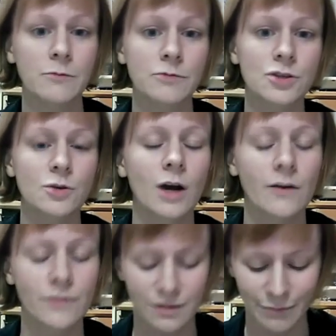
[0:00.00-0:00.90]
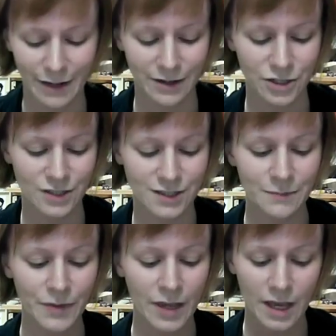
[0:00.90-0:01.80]
It was so covered in bandages.
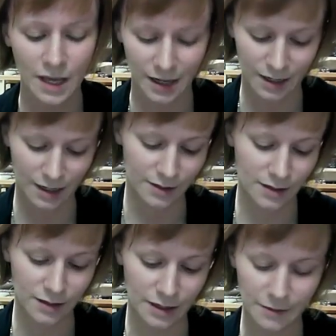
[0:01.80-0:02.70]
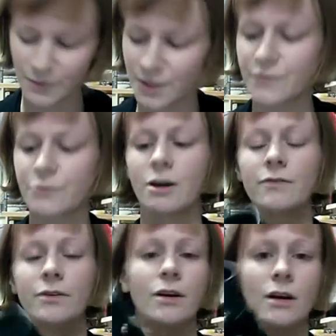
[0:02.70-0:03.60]
And I think, like, if you have,
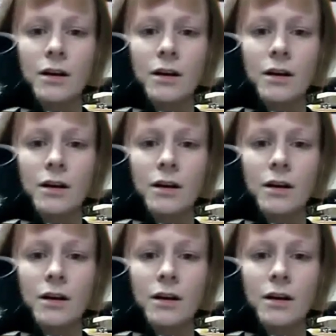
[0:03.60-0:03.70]
like, a